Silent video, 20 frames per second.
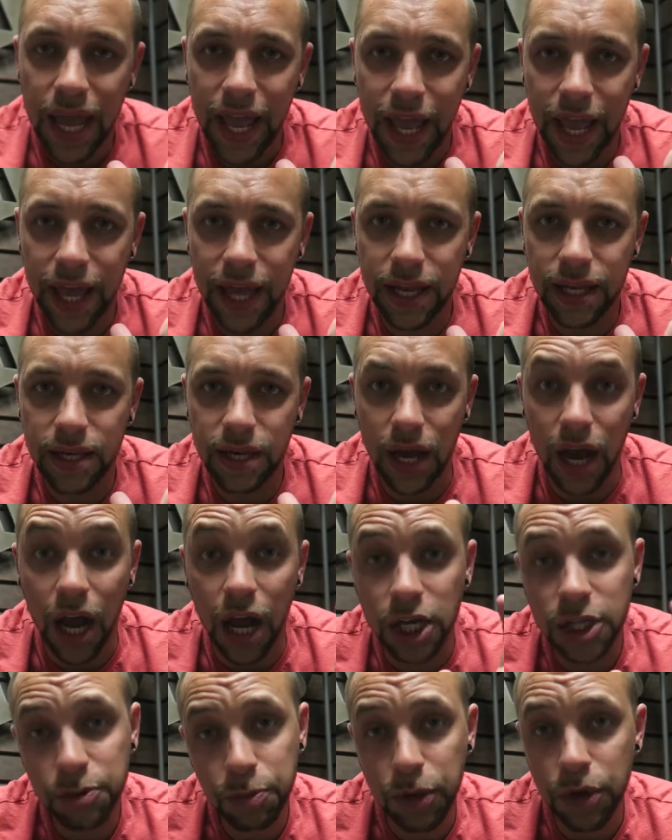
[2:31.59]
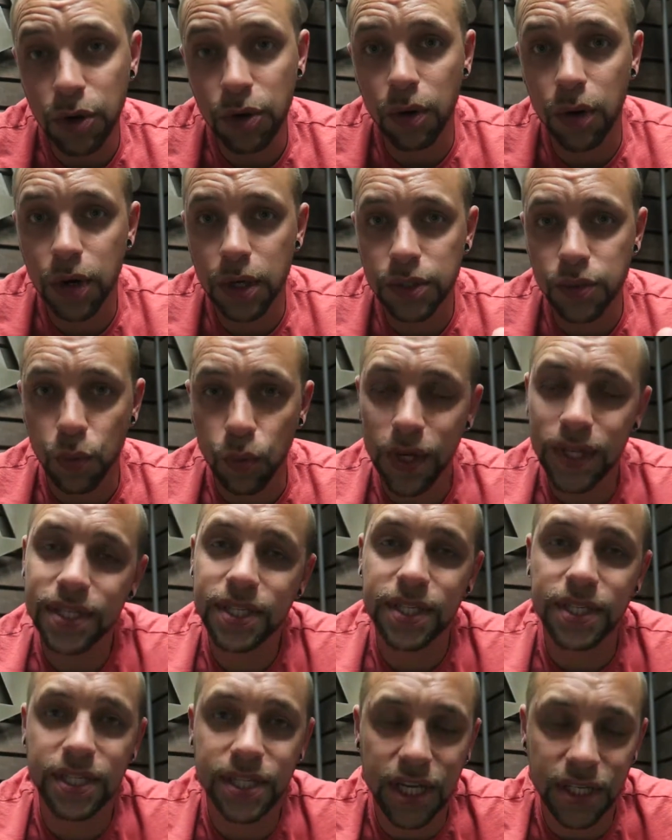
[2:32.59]
entrepreneurs
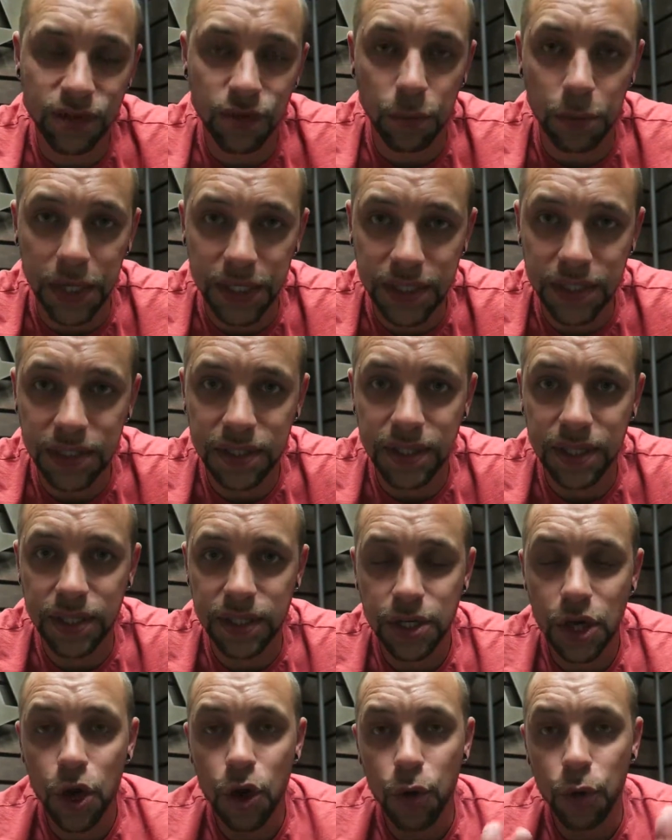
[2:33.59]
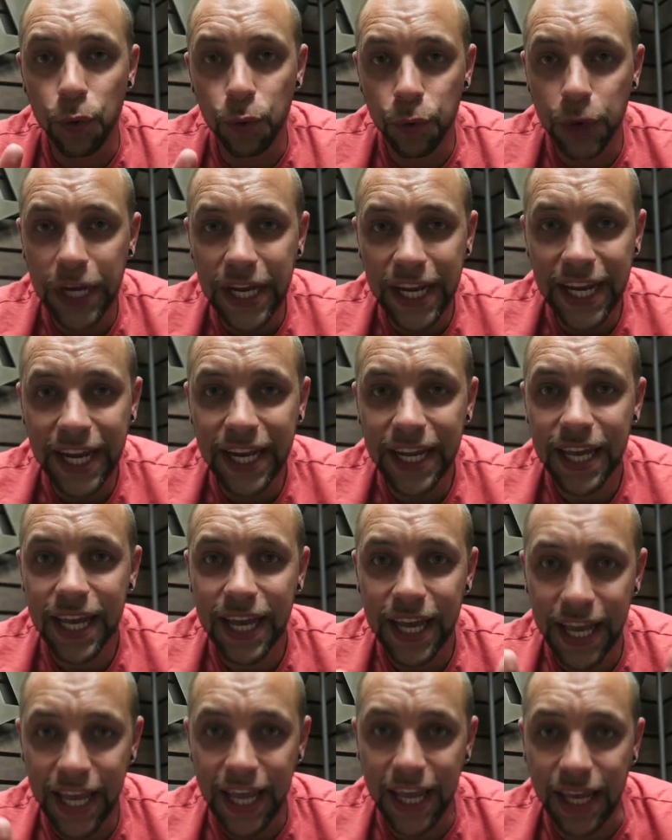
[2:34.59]
with successful businesses read
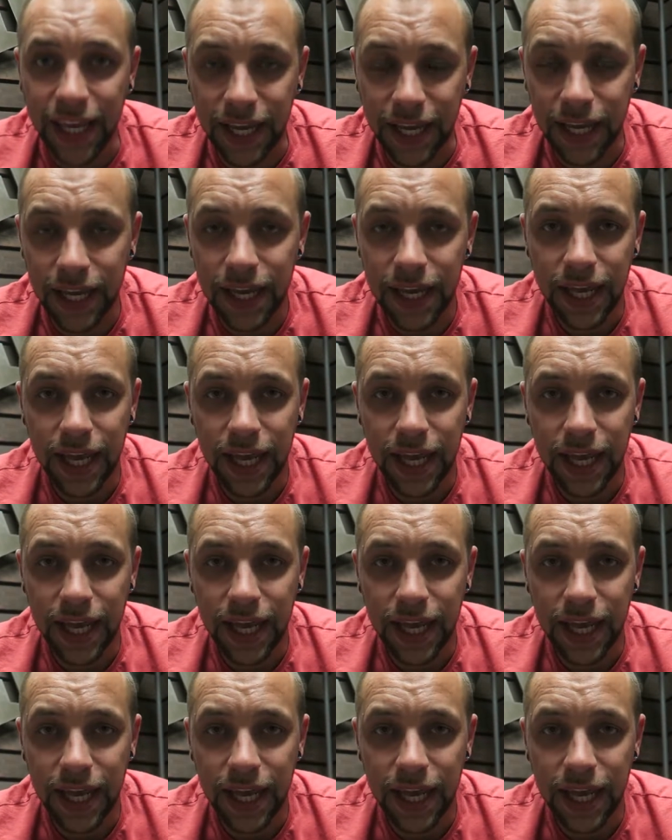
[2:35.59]
Inc.